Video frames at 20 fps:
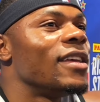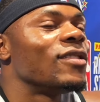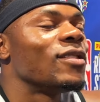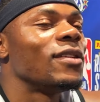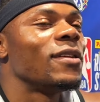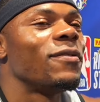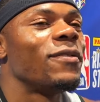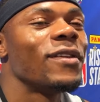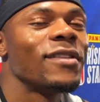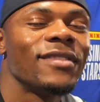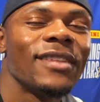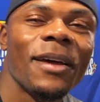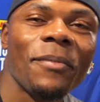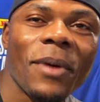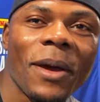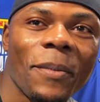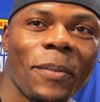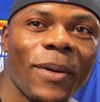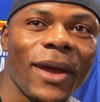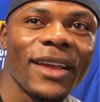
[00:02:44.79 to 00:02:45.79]
So the first
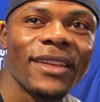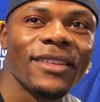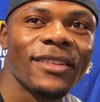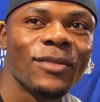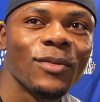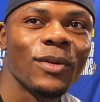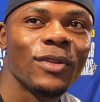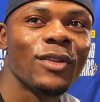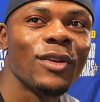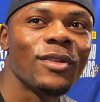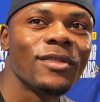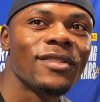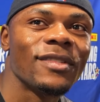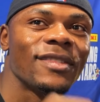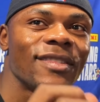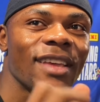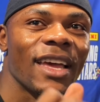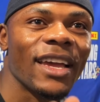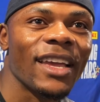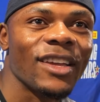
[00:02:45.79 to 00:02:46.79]
time I practiced with those
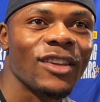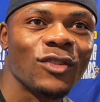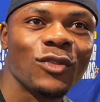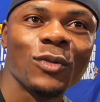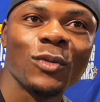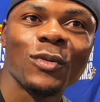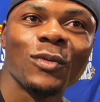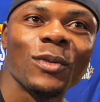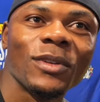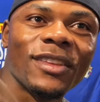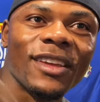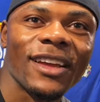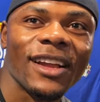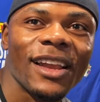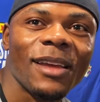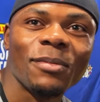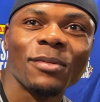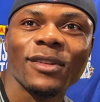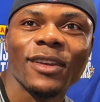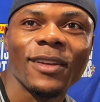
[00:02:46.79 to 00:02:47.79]
soccer shoes with the
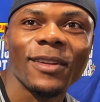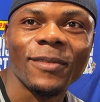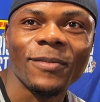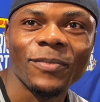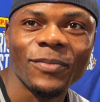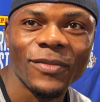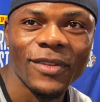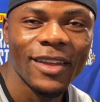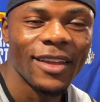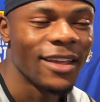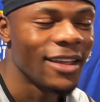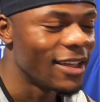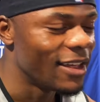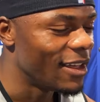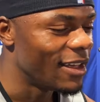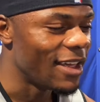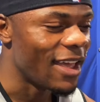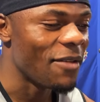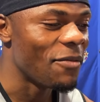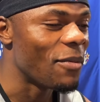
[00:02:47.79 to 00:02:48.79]
clips on,
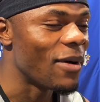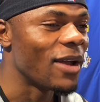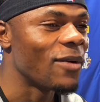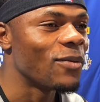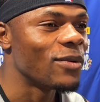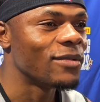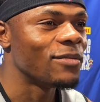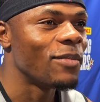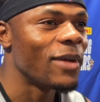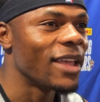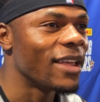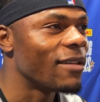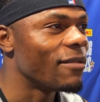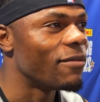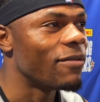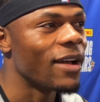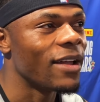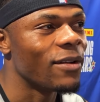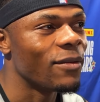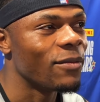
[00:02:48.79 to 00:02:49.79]
everybody was making
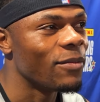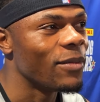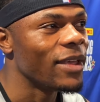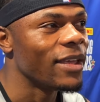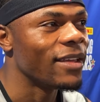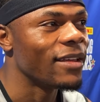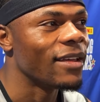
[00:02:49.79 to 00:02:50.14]
fun of me.